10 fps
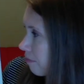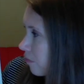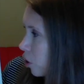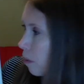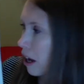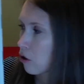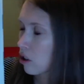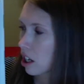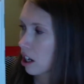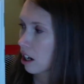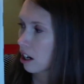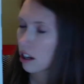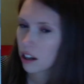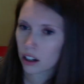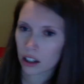So Petra's in
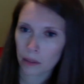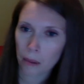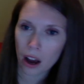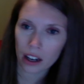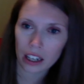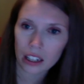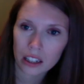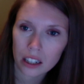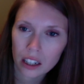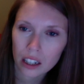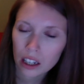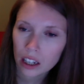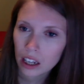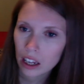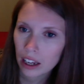the pocket,
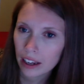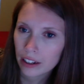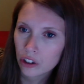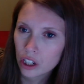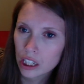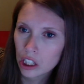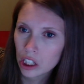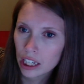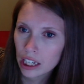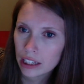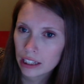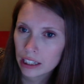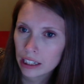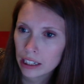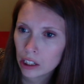and she's looking a
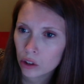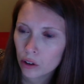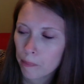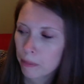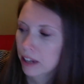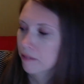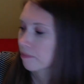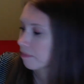little grumpy.